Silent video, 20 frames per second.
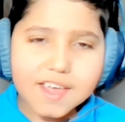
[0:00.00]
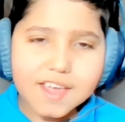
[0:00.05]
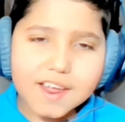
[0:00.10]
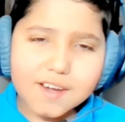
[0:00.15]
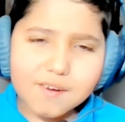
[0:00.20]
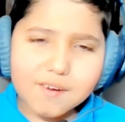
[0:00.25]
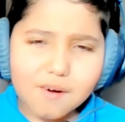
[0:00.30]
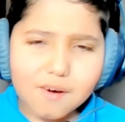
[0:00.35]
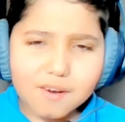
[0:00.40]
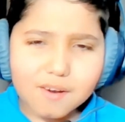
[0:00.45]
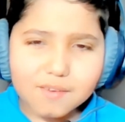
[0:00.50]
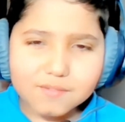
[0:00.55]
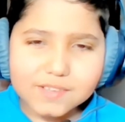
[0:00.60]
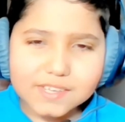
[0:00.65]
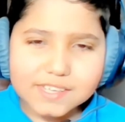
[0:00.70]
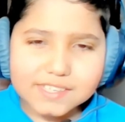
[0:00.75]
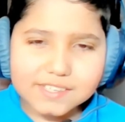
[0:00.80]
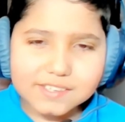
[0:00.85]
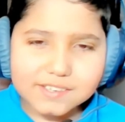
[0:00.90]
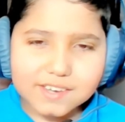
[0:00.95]
And all of
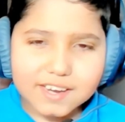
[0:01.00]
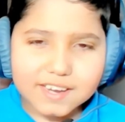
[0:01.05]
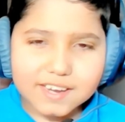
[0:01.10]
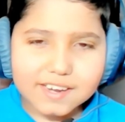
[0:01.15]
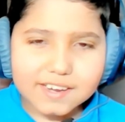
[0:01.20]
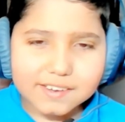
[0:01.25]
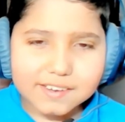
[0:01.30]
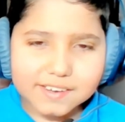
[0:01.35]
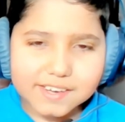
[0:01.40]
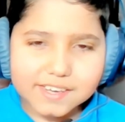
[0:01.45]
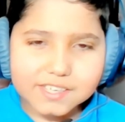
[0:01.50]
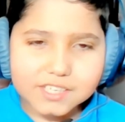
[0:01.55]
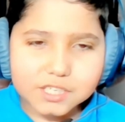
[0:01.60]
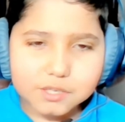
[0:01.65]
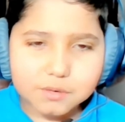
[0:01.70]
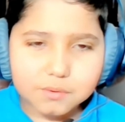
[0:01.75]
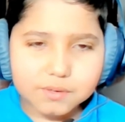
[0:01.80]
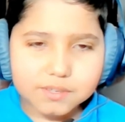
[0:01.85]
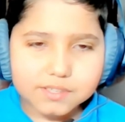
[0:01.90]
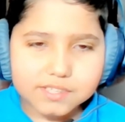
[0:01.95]
this really did
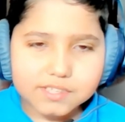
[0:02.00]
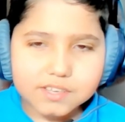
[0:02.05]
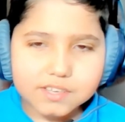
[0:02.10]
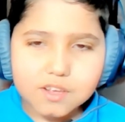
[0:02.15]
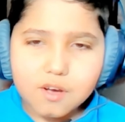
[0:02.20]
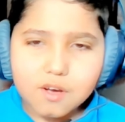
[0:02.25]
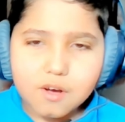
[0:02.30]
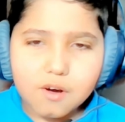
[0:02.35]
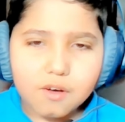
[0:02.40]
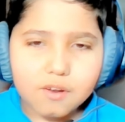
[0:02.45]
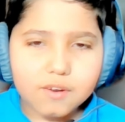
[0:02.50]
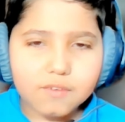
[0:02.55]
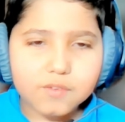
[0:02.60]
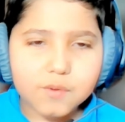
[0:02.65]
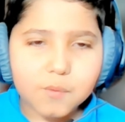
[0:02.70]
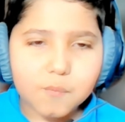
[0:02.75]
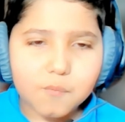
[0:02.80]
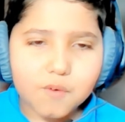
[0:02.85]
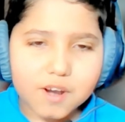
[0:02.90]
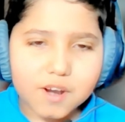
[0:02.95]
show us all of
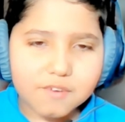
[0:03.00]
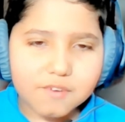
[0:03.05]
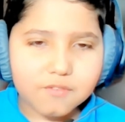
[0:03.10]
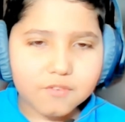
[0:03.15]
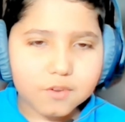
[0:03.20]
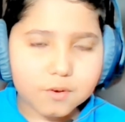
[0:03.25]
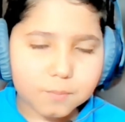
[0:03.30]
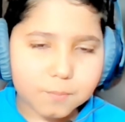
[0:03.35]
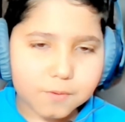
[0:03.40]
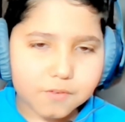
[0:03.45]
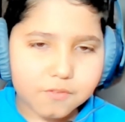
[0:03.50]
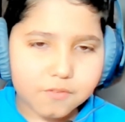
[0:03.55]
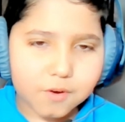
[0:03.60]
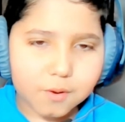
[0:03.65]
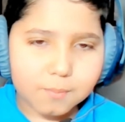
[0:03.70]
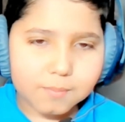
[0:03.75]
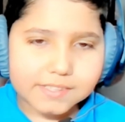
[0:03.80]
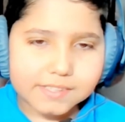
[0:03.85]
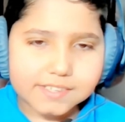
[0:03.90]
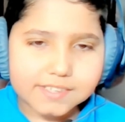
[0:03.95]
the wonderful
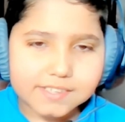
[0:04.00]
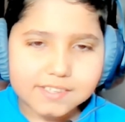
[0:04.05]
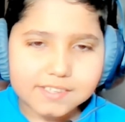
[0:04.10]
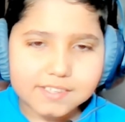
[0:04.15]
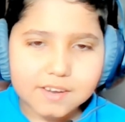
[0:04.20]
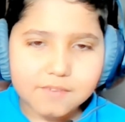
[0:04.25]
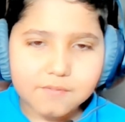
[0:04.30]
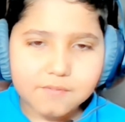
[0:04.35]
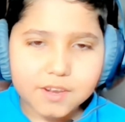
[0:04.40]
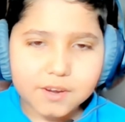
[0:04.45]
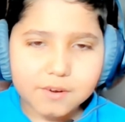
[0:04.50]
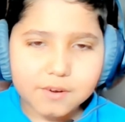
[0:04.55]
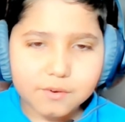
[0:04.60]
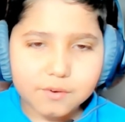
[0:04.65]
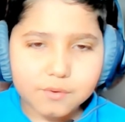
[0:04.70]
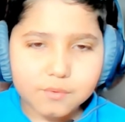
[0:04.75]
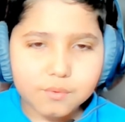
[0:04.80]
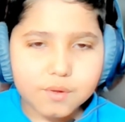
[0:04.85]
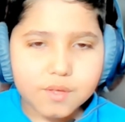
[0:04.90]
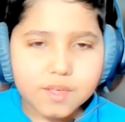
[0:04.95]
performances that we could
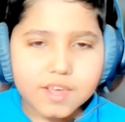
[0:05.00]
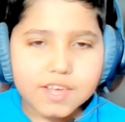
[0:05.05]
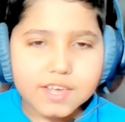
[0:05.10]
do